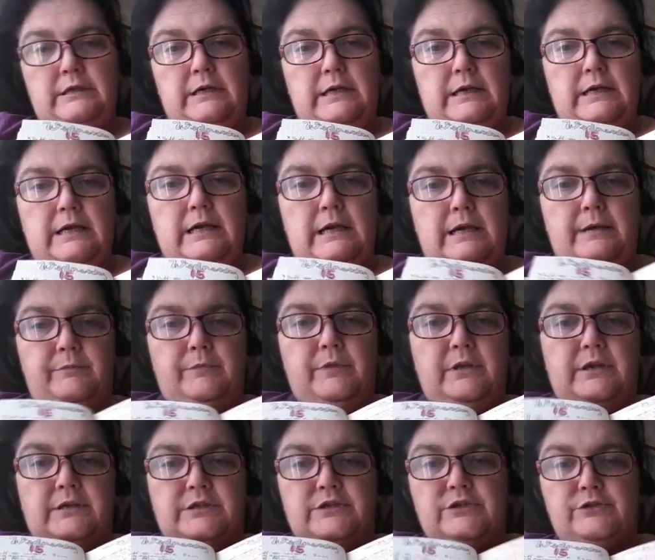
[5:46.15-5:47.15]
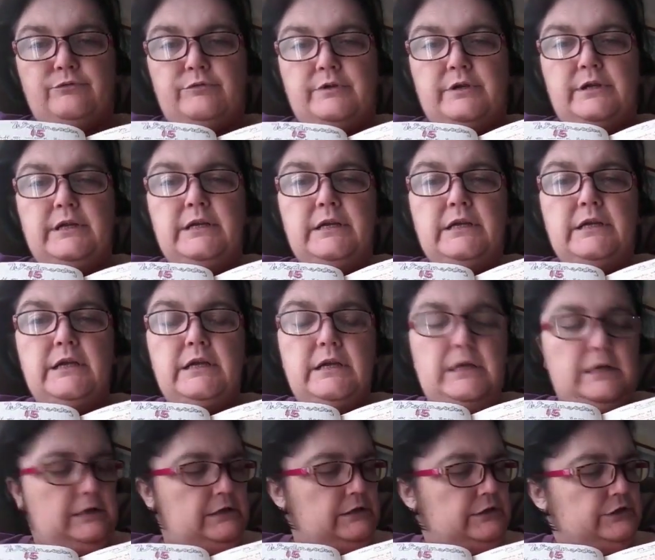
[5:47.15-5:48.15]
um, these three.
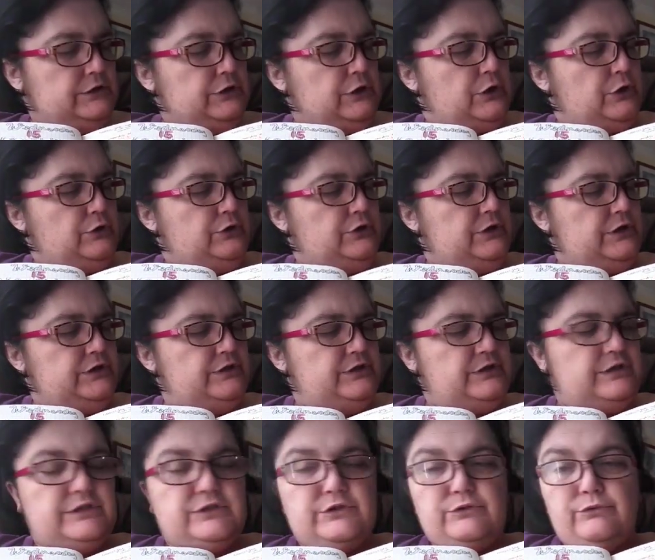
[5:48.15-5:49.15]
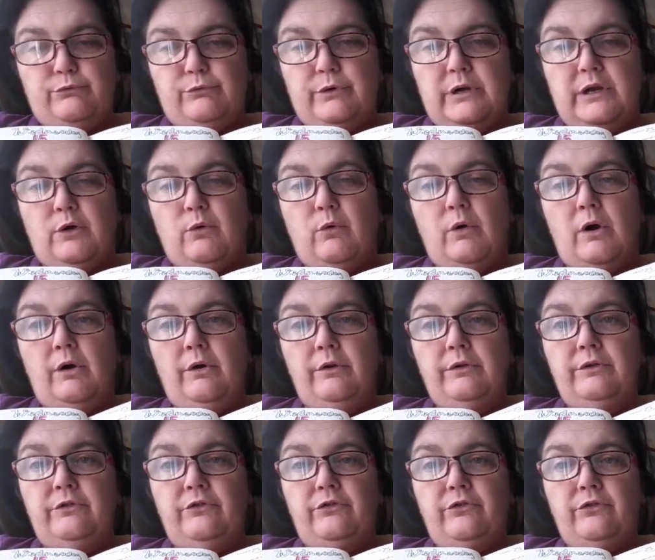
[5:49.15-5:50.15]
So this is Rick
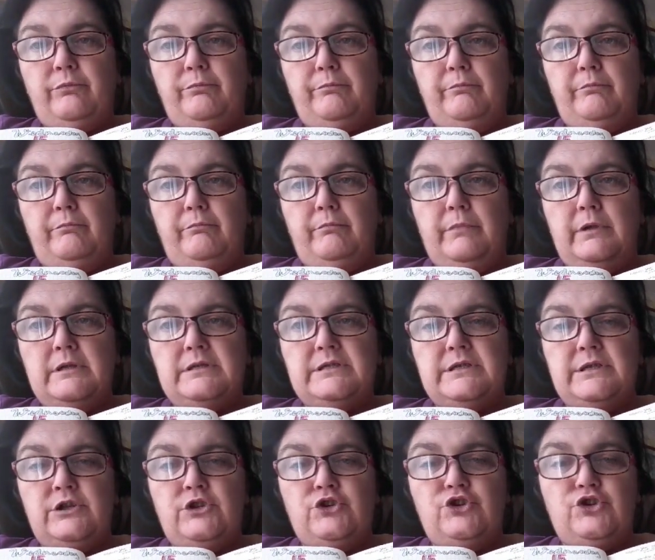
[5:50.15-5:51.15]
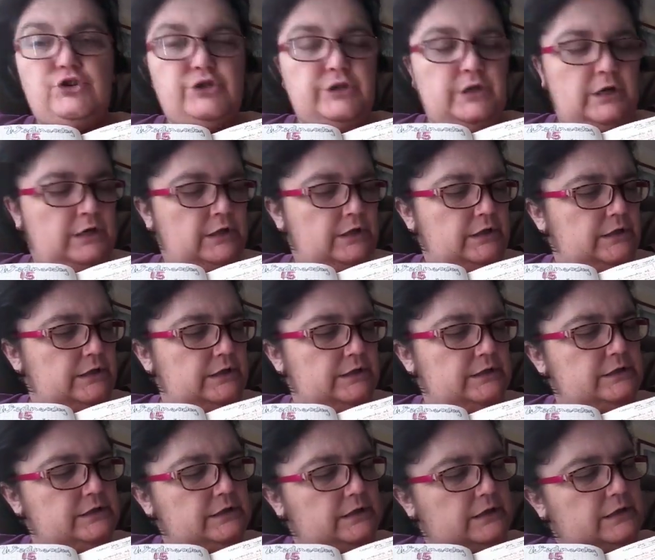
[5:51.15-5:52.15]
Warren's message.
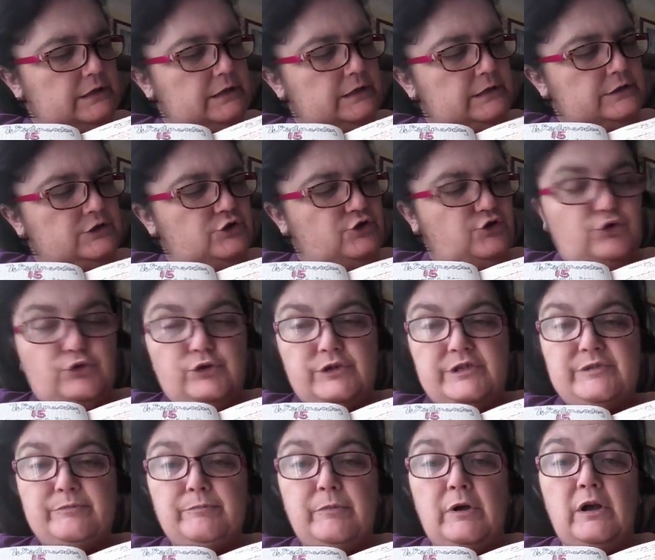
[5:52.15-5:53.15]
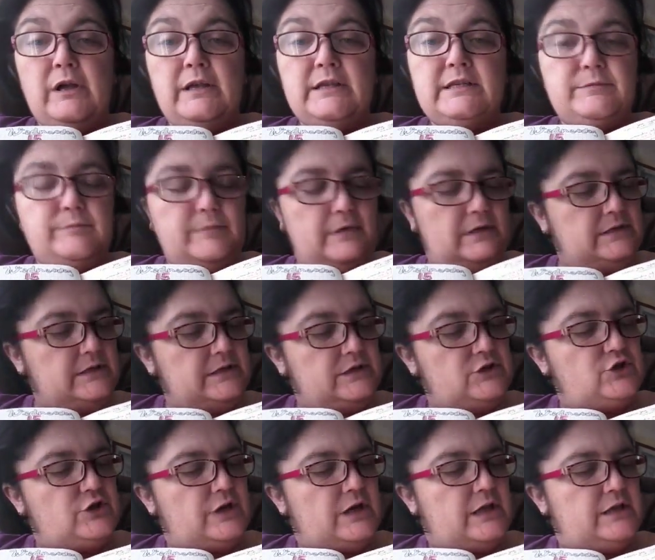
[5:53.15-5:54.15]
This is Joyce Meyer's
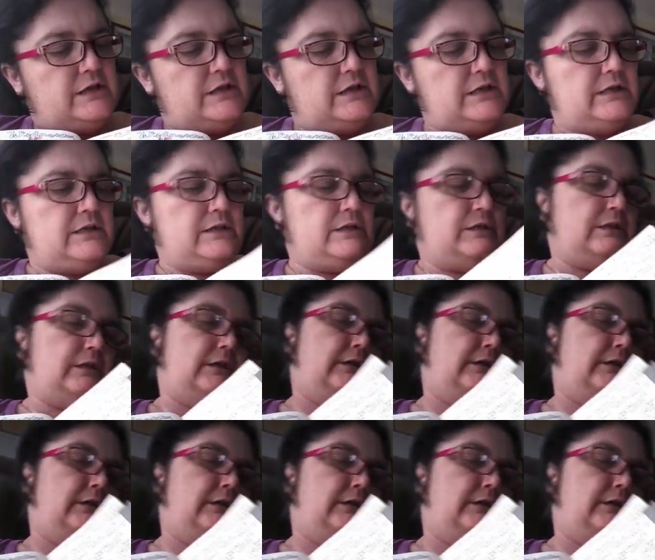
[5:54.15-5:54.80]
message. And this